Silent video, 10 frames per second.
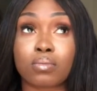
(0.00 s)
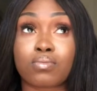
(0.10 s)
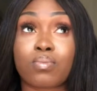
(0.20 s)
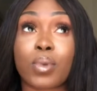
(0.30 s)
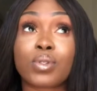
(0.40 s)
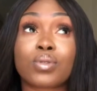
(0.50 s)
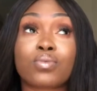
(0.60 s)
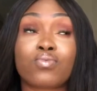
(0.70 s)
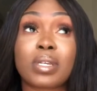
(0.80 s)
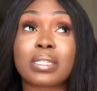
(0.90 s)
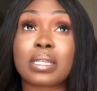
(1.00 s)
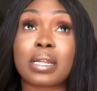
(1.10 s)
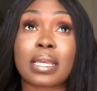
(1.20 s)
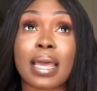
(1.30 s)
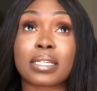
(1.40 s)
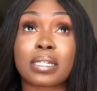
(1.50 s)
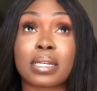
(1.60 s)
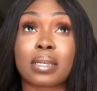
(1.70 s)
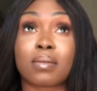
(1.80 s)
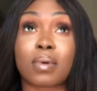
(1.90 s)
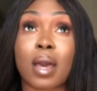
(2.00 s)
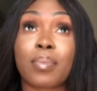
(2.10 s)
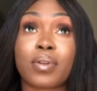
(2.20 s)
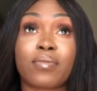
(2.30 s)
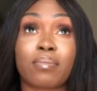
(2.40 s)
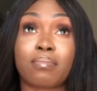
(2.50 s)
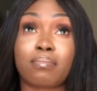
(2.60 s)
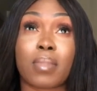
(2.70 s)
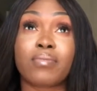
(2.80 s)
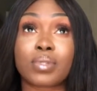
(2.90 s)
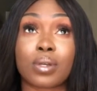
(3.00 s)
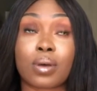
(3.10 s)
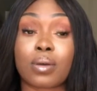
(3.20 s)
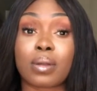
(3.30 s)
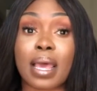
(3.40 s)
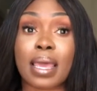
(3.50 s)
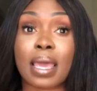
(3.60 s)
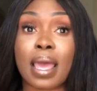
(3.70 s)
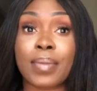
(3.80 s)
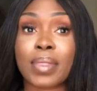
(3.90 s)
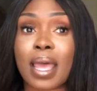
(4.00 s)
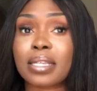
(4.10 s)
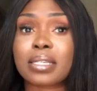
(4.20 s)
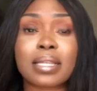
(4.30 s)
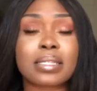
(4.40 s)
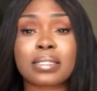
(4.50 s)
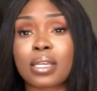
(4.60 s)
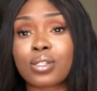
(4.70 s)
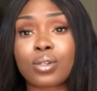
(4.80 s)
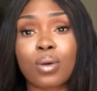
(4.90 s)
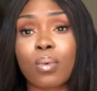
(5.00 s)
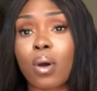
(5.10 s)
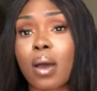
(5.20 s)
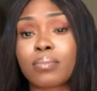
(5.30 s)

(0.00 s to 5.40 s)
most recently, actually, a couple of months ago, like, I just had to say, do you know what? I'm